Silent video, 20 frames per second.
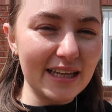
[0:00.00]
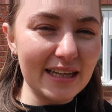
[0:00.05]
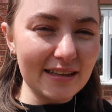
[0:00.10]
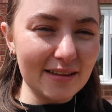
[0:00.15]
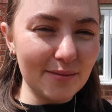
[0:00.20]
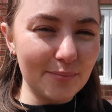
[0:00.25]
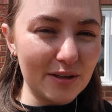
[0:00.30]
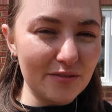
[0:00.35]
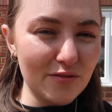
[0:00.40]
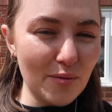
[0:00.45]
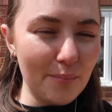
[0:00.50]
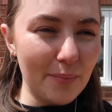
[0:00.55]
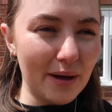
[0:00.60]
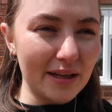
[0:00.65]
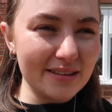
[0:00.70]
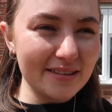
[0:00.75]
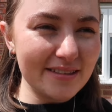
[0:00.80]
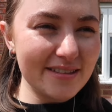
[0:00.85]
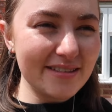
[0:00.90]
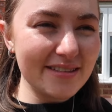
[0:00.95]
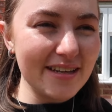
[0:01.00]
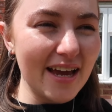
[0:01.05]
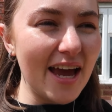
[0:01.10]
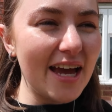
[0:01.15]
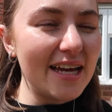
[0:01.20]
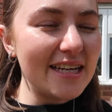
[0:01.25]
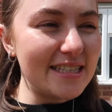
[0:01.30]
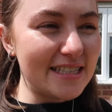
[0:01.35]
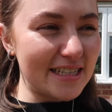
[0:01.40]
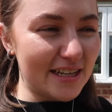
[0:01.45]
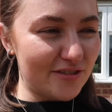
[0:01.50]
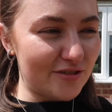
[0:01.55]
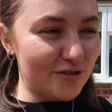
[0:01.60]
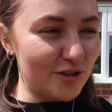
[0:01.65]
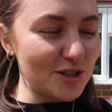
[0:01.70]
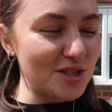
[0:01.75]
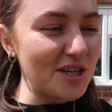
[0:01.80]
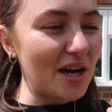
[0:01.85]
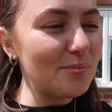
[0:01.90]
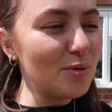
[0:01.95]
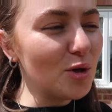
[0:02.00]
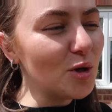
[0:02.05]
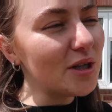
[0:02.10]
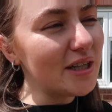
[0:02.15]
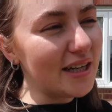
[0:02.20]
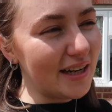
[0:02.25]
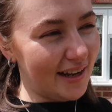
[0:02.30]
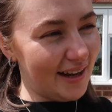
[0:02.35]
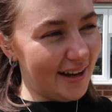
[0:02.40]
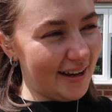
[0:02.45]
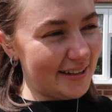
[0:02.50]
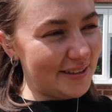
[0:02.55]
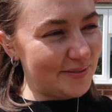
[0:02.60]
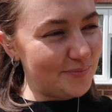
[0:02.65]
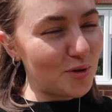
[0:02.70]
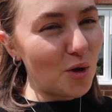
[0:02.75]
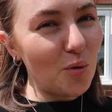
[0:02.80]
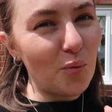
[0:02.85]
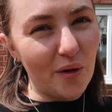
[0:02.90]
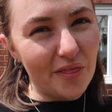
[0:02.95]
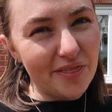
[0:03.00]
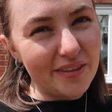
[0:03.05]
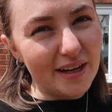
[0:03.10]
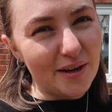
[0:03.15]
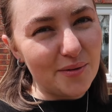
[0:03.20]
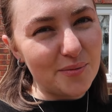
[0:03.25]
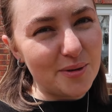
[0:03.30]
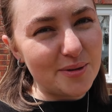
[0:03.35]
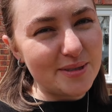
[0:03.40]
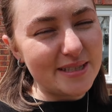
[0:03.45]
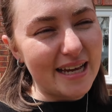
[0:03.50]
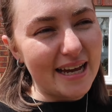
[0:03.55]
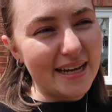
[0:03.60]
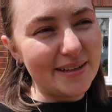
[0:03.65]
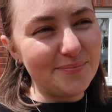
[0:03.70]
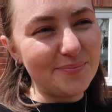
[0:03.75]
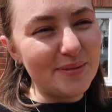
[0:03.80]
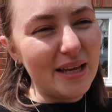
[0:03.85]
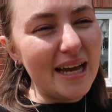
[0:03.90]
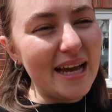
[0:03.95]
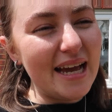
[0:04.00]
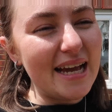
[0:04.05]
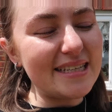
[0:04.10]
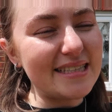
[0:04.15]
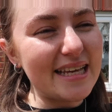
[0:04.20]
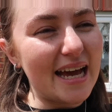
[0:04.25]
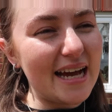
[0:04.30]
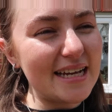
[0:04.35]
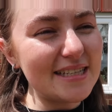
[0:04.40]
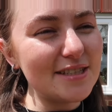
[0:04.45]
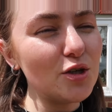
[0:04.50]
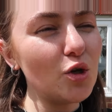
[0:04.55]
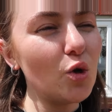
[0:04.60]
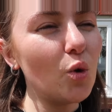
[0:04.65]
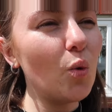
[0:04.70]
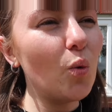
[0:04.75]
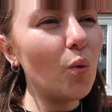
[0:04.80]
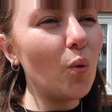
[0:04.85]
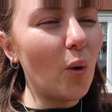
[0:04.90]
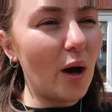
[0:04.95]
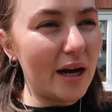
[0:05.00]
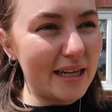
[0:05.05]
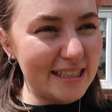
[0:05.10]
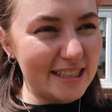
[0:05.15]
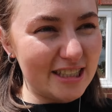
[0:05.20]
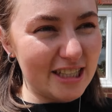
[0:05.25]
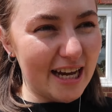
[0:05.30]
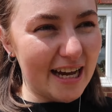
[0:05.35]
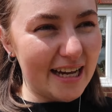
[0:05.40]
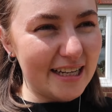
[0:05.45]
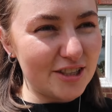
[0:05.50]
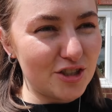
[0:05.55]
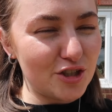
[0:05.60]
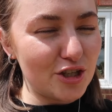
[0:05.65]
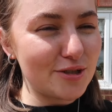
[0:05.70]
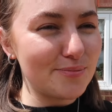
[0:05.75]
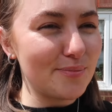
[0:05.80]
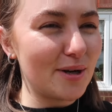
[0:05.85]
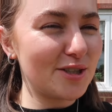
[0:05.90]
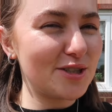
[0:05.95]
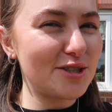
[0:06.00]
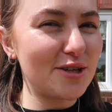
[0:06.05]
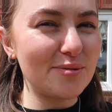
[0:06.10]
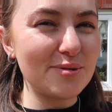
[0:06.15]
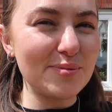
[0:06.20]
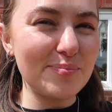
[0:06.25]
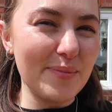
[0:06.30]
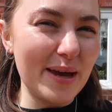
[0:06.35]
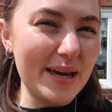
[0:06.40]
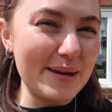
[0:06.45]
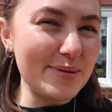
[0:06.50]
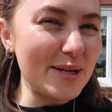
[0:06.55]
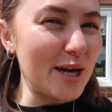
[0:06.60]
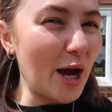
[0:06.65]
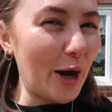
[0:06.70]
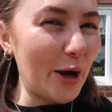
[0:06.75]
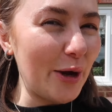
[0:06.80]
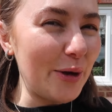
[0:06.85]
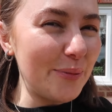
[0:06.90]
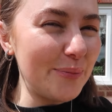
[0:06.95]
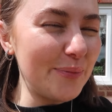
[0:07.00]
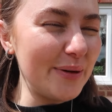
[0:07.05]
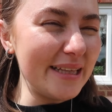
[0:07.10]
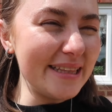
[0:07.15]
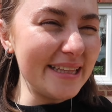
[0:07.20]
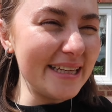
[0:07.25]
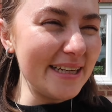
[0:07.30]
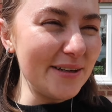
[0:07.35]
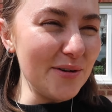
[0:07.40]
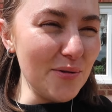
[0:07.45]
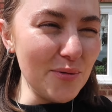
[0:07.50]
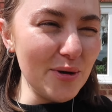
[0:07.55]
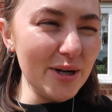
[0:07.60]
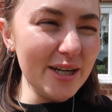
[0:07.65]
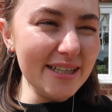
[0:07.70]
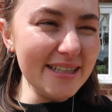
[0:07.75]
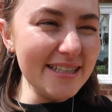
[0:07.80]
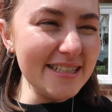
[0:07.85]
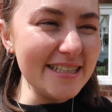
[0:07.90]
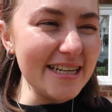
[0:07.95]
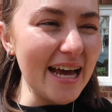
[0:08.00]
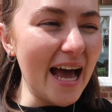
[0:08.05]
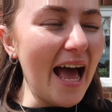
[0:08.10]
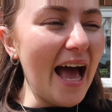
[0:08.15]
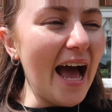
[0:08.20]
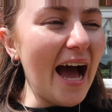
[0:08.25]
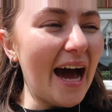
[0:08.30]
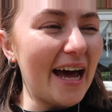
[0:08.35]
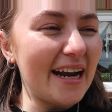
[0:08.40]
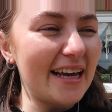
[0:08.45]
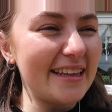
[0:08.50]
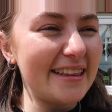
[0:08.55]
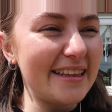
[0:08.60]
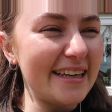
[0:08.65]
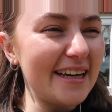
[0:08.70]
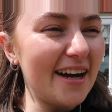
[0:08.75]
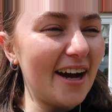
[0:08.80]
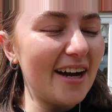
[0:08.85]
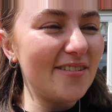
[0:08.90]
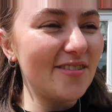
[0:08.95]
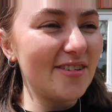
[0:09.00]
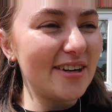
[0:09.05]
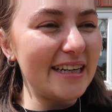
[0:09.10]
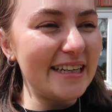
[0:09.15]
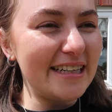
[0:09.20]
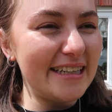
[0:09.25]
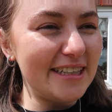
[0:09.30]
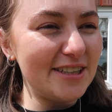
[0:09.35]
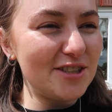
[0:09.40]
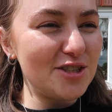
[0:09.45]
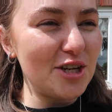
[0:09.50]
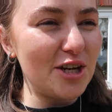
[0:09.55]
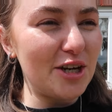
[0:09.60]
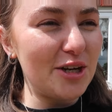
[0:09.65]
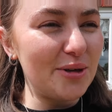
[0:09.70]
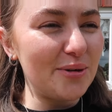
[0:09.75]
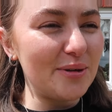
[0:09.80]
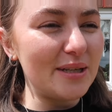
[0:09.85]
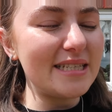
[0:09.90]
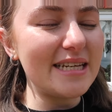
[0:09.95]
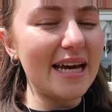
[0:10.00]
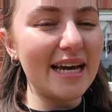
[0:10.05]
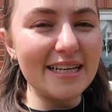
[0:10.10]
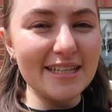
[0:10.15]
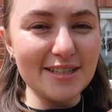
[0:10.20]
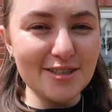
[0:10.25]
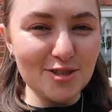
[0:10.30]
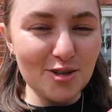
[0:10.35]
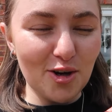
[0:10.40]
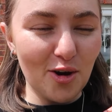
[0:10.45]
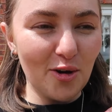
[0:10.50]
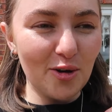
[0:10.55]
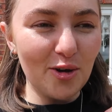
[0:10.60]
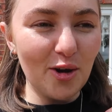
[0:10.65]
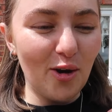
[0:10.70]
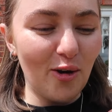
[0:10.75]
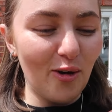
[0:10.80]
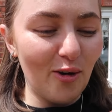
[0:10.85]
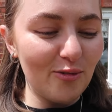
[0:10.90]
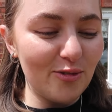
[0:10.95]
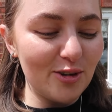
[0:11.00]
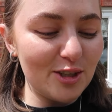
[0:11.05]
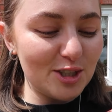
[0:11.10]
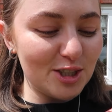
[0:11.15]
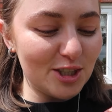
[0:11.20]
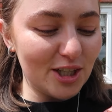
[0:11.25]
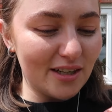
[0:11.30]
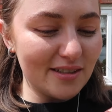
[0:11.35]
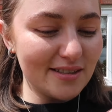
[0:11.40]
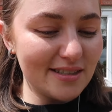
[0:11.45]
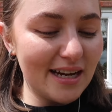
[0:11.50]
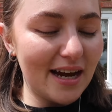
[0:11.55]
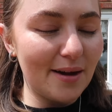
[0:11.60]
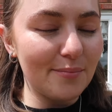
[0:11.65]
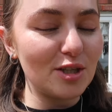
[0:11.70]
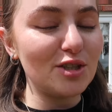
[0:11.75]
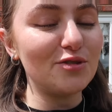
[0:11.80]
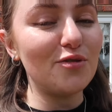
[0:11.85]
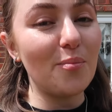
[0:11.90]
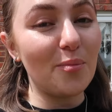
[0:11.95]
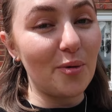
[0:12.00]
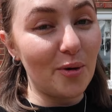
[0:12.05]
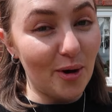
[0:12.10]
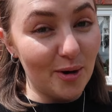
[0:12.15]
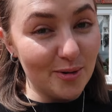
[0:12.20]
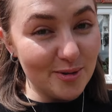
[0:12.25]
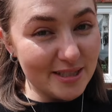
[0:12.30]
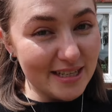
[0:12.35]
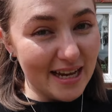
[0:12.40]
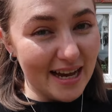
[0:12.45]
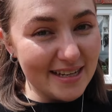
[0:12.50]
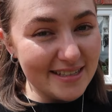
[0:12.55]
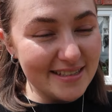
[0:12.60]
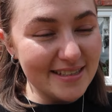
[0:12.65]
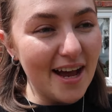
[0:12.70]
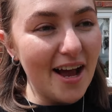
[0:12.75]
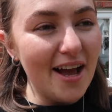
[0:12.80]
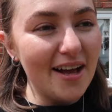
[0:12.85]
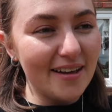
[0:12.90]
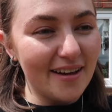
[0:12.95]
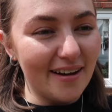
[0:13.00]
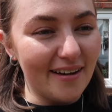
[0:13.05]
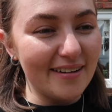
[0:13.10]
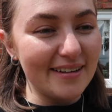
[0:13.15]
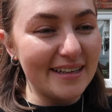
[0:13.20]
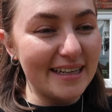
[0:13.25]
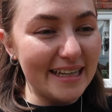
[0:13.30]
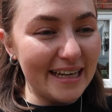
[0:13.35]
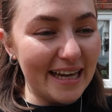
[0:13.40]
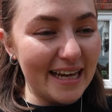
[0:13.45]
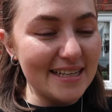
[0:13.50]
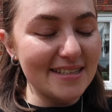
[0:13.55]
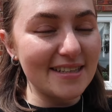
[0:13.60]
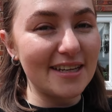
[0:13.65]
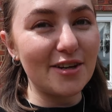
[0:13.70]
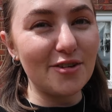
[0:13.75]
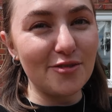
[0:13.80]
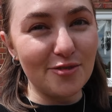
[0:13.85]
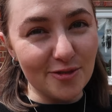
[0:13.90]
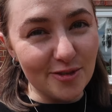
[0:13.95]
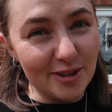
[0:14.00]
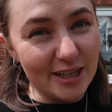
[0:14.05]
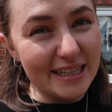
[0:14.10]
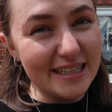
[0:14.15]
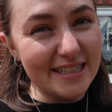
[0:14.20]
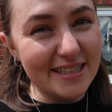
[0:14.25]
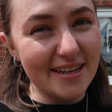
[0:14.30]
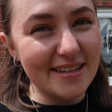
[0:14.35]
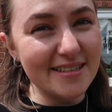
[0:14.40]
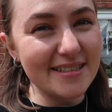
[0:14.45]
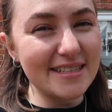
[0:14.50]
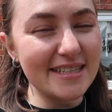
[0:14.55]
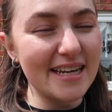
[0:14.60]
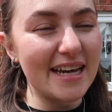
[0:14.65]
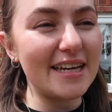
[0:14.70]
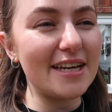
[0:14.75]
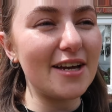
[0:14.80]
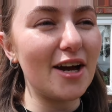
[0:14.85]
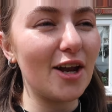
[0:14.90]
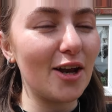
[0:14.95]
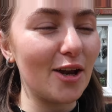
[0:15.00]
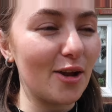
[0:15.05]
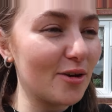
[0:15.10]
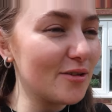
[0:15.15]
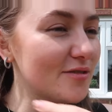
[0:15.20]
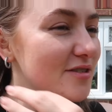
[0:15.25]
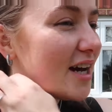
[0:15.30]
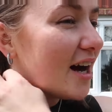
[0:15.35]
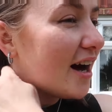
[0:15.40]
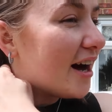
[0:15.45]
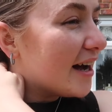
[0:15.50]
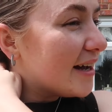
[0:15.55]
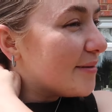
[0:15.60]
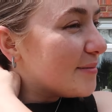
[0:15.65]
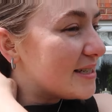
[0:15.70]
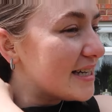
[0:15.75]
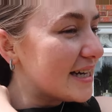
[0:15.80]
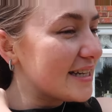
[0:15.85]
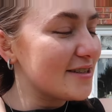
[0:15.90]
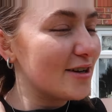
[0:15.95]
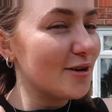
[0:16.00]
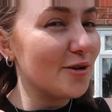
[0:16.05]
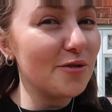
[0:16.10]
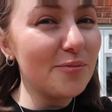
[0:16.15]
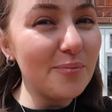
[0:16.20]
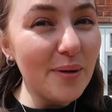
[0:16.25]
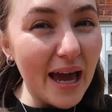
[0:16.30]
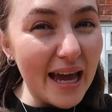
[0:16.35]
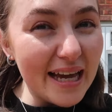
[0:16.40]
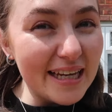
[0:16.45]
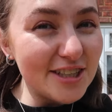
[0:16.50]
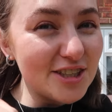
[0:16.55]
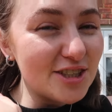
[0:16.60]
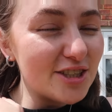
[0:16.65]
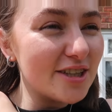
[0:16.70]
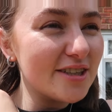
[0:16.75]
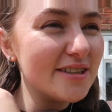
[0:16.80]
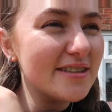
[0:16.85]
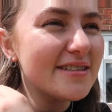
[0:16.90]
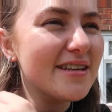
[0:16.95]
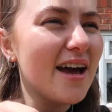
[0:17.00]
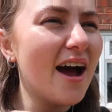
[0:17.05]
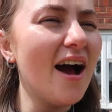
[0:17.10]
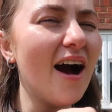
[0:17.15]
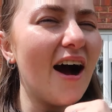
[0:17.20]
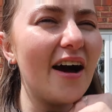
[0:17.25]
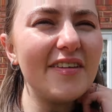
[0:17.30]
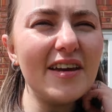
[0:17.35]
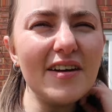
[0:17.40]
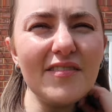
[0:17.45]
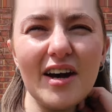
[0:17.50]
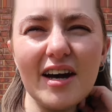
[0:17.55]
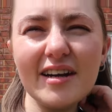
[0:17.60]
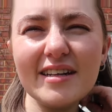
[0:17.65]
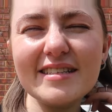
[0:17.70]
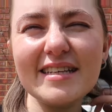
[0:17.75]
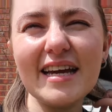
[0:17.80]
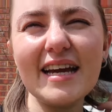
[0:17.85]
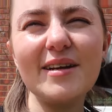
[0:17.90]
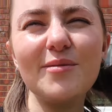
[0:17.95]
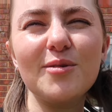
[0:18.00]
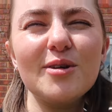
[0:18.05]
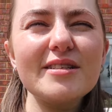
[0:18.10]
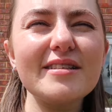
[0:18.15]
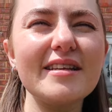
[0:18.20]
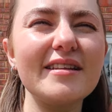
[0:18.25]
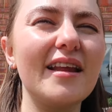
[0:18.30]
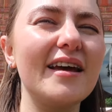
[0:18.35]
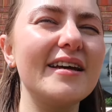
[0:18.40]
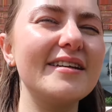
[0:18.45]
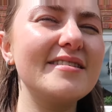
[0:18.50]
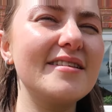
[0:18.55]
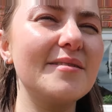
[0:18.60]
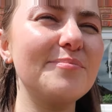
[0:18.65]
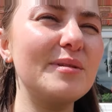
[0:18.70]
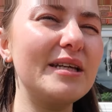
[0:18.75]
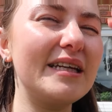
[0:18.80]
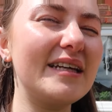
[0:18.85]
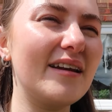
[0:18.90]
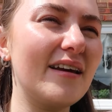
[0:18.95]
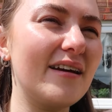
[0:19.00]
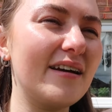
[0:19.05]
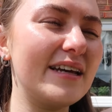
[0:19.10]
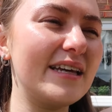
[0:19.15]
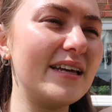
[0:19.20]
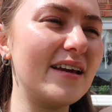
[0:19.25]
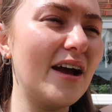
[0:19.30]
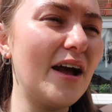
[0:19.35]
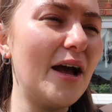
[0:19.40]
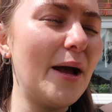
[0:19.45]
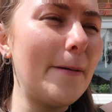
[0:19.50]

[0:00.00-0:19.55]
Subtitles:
a little bit of a month's difference. I'm not gonna lie, one thing I will say is it hasn't quite changed as much as I was maybe hoping that it would, and I think I really need to take stock of just how much of a process gardening is. Like, it really does take a lot of time, it takes a lot of patience. I think I've heard a saying where it said like something like